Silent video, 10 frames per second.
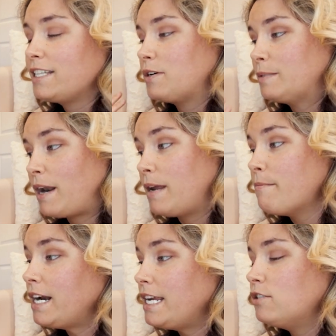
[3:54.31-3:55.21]
They were spending
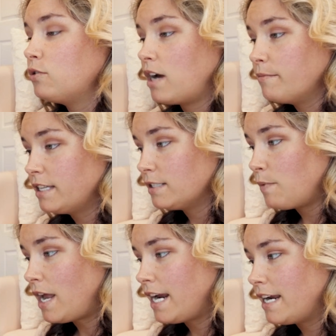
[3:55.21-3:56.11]
money to come to this
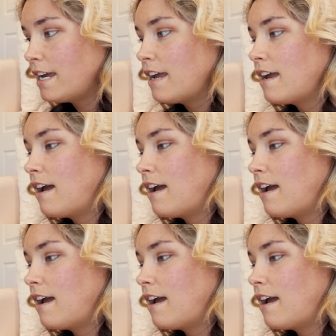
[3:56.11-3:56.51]
wedding.